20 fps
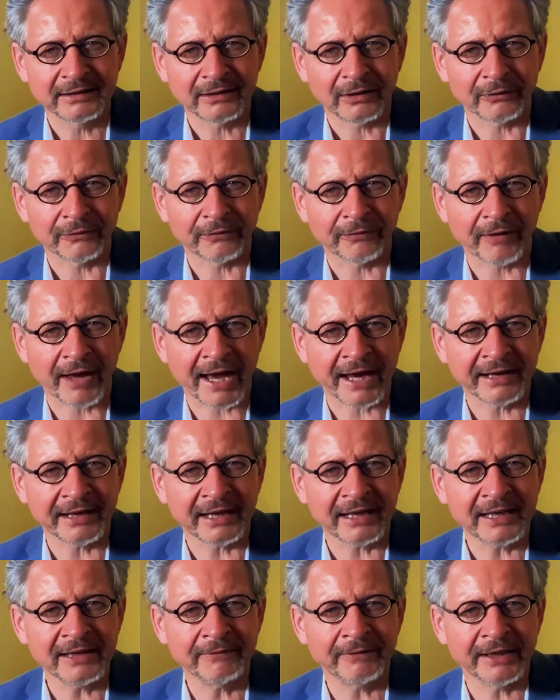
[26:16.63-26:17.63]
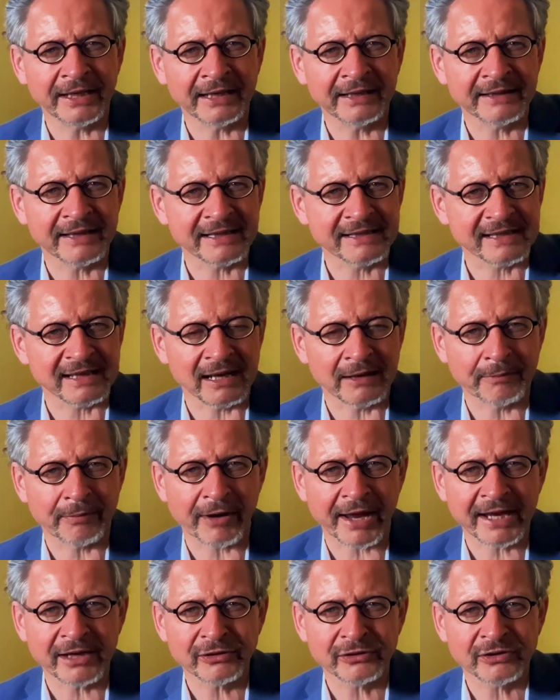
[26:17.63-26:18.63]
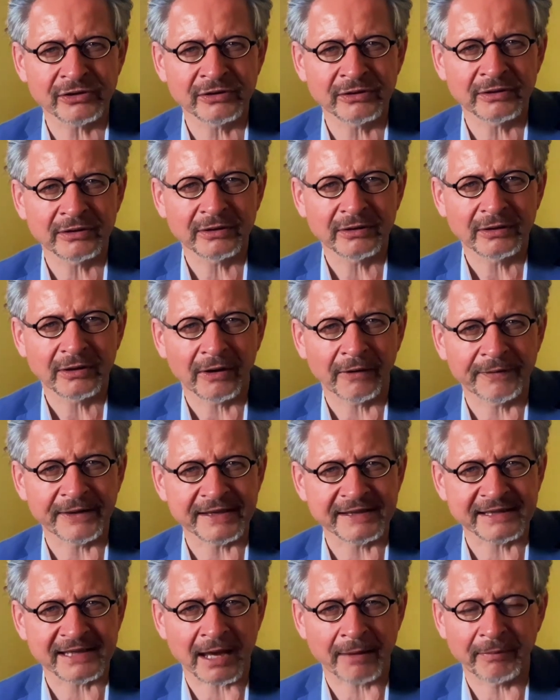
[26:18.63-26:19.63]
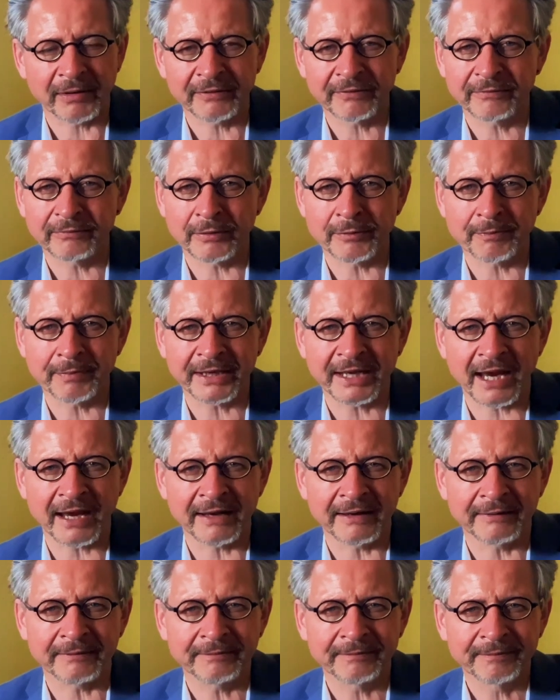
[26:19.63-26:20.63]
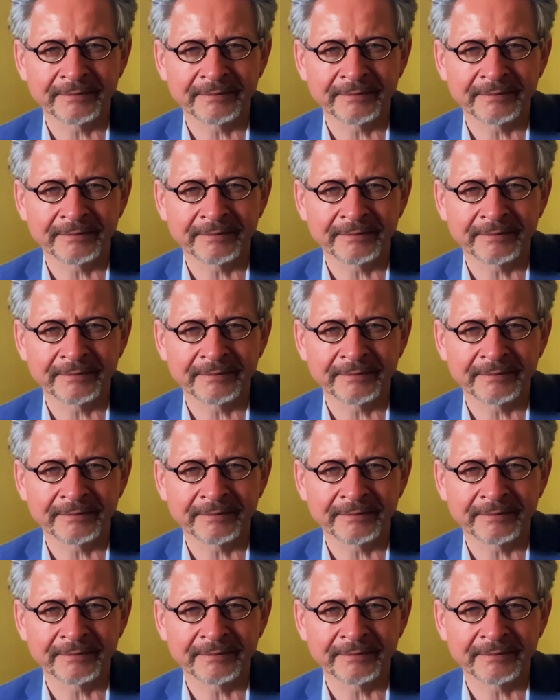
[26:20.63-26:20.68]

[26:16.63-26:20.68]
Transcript: on Friday evening the celebration of the Sabbath would begin.